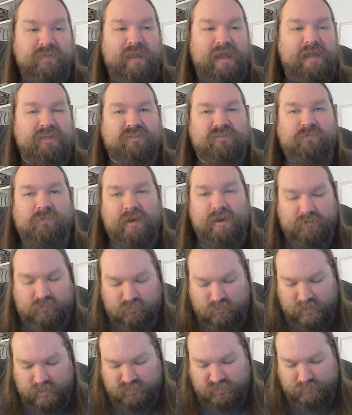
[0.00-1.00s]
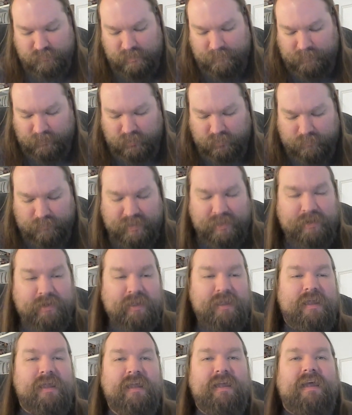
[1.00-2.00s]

the ice around to crush them up a little bit,